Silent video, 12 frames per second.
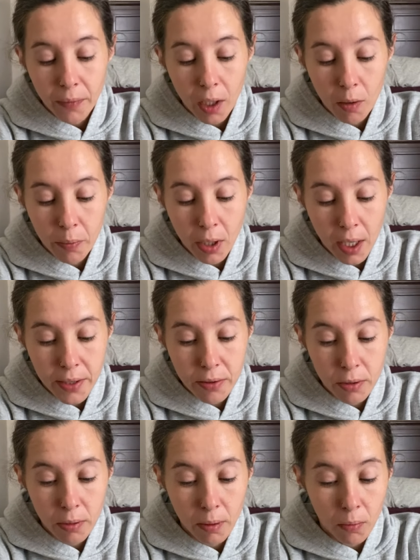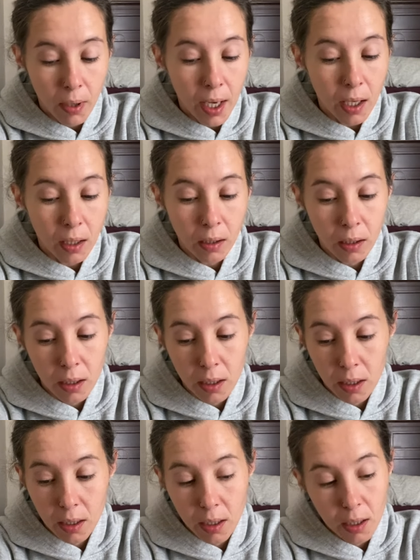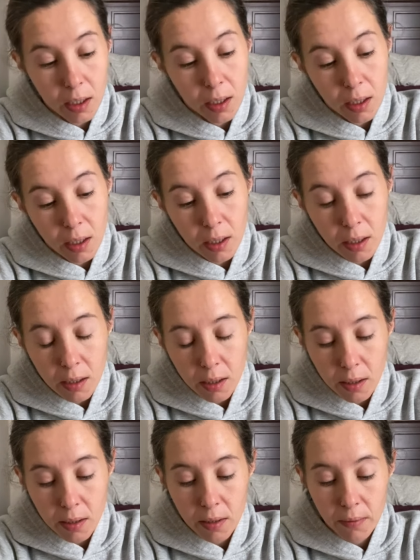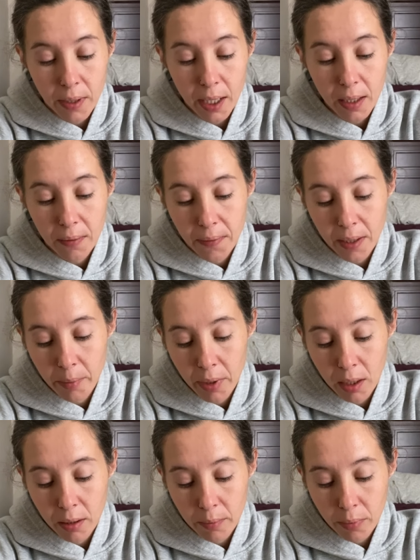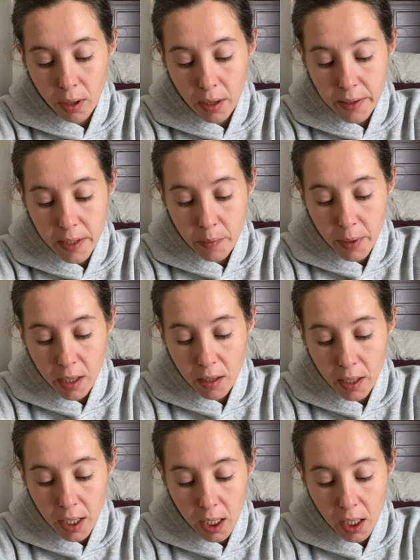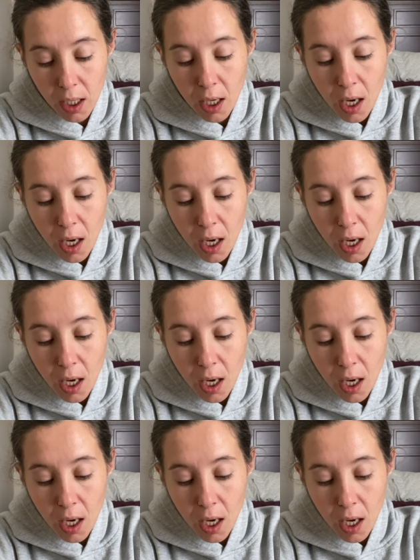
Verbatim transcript: Hope you guys are doing well. Divine Feminine and Prosperity.